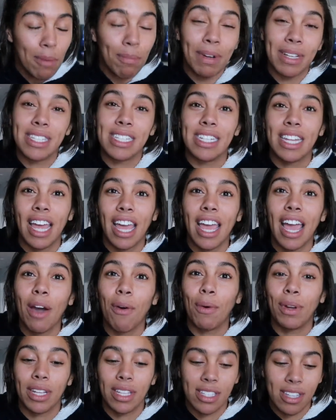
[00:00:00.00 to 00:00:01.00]
But today
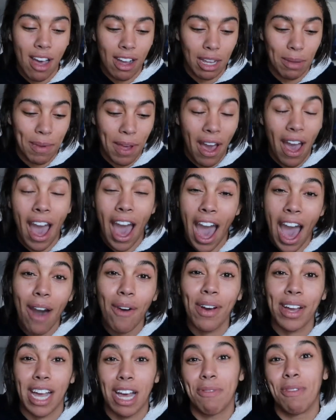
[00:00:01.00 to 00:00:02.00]
I want to talk about
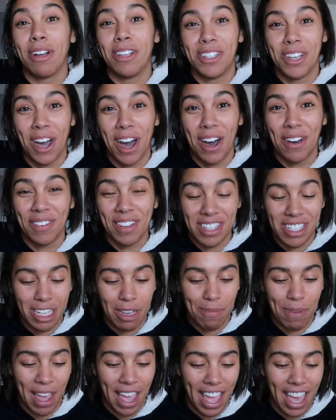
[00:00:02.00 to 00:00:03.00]
how I got my job in
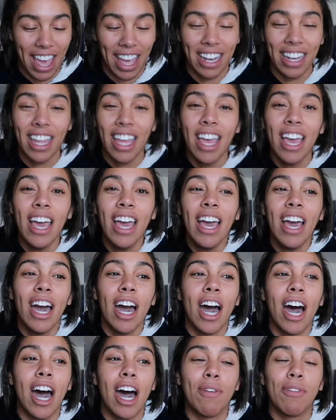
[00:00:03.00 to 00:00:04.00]
Japan.
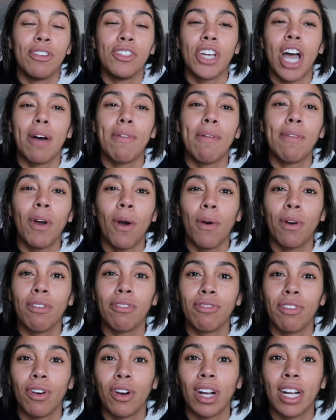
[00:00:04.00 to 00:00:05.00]
The job I'm
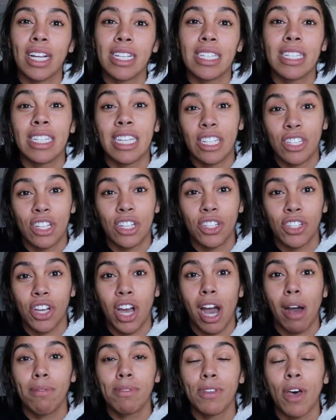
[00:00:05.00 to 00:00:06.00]
going for is a teaching
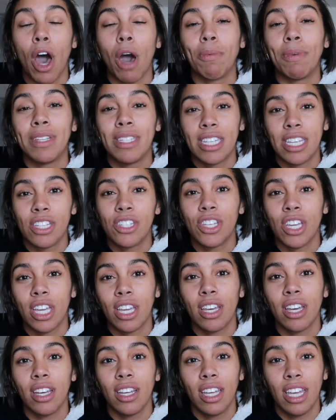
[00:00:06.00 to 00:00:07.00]
job, so I'll be
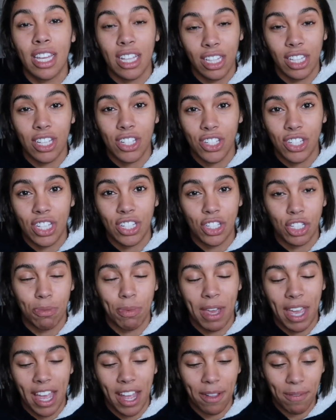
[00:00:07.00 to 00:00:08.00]
teaching English in
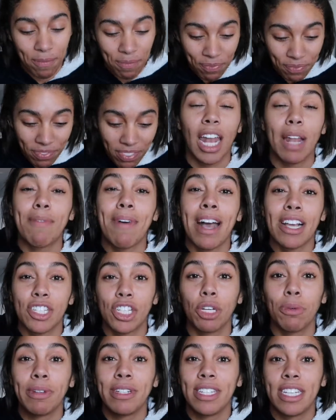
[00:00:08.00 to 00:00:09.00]
Japan. And I'm
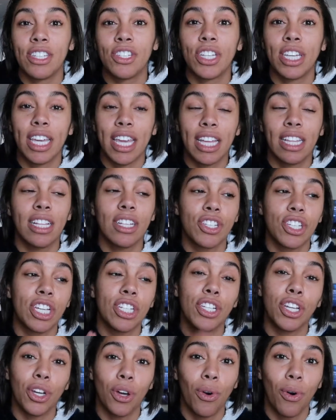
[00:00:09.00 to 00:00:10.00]
actually gonna be teaching English
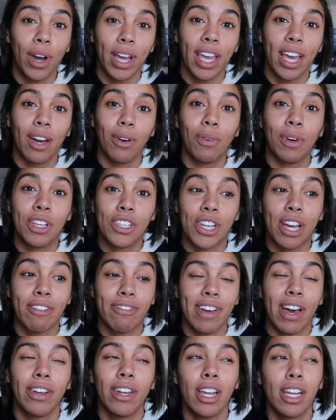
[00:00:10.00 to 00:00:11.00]
in Nagoya, which I
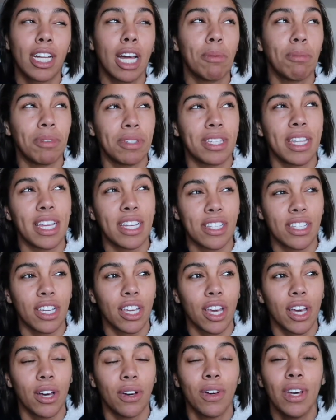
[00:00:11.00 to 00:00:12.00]
found out a couple of days
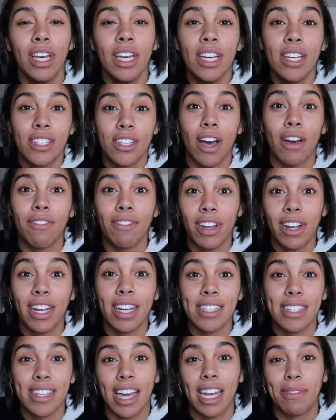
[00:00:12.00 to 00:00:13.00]
ago. So I'm
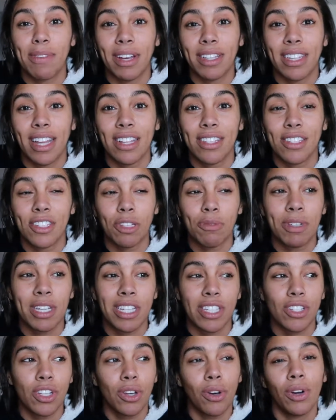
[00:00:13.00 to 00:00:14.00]
very excited about that too
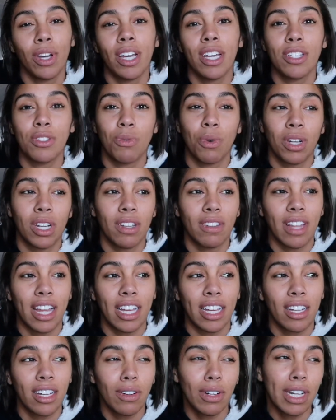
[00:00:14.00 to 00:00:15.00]
because Nagoya is one
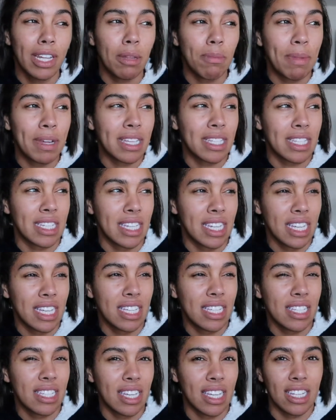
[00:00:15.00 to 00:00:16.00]
of the big
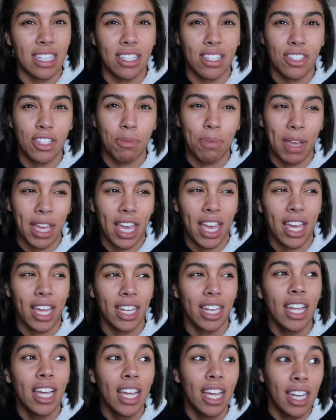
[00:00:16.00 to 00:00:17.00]
cities in
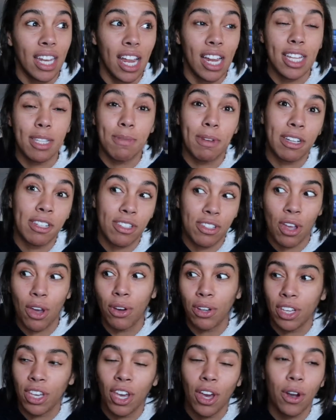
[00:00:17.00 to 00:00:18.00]
Japan, not as big as
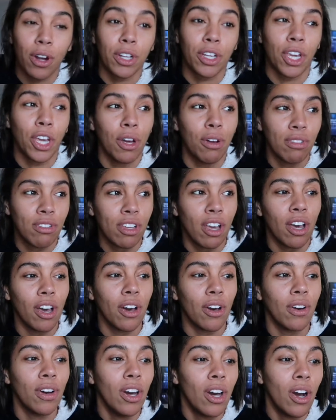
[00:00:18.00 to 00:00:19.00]
Tokyo or
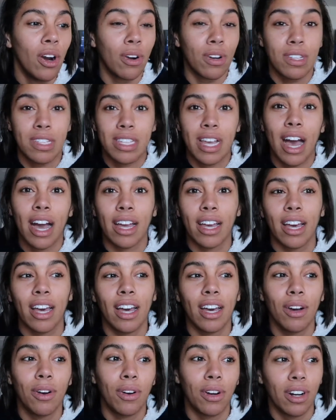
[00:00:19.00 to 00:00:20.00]
Kyoto or
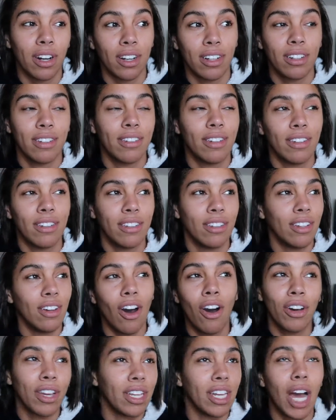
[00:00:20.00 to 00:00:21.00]
Osaka or
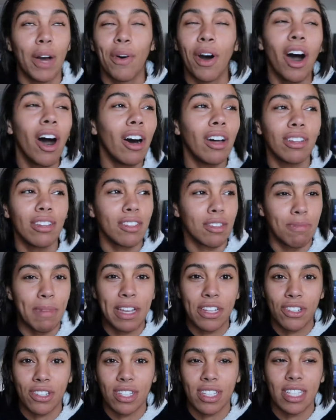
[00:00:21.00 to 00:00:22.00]
Okinawa, all those
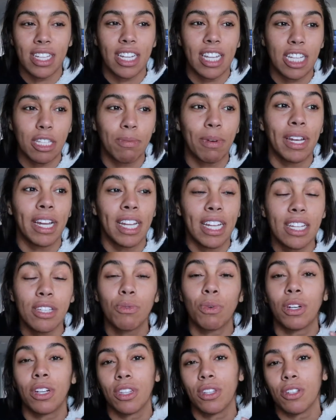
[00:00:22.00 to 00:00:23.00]
major cities, but it
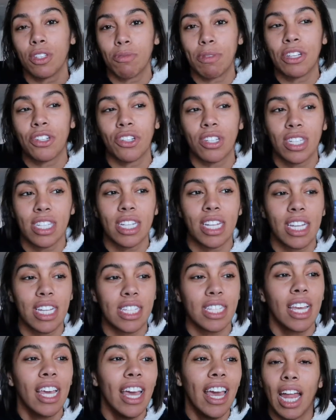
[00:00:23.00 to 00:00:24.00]
is one of those major cities.